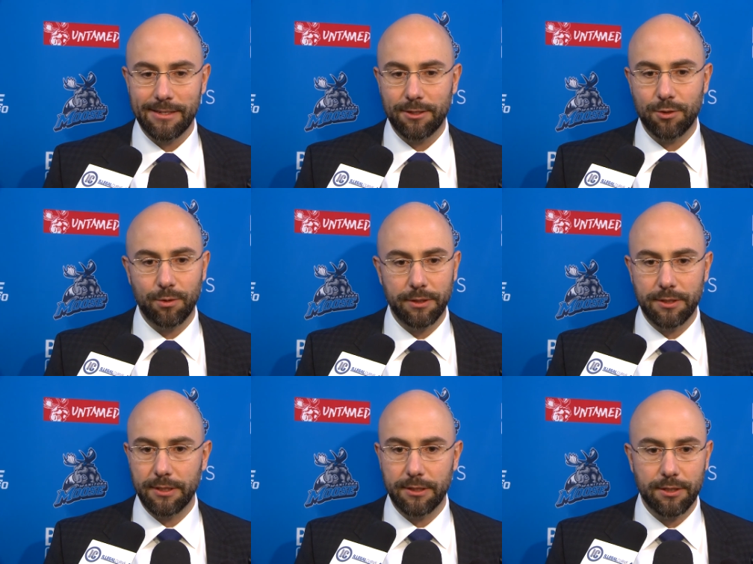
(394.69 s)
So
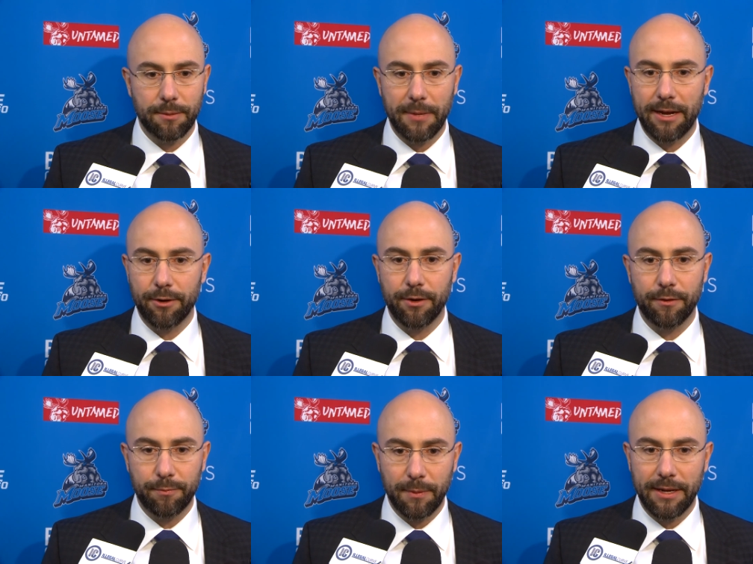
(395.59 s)
it's it's a matter
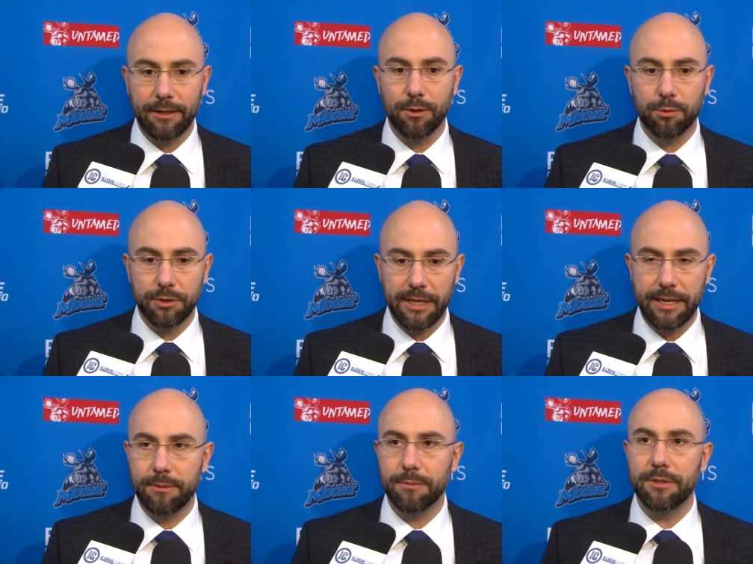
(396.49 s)
of playing those
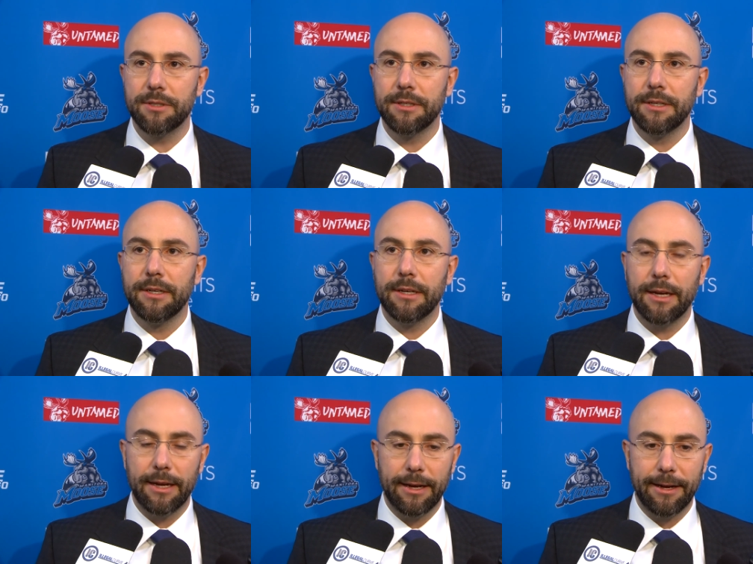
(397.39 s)
games
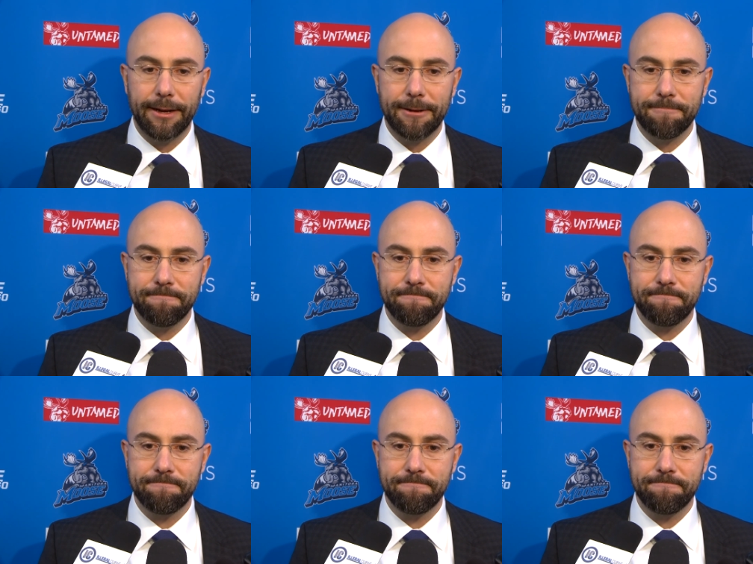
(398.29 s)
um,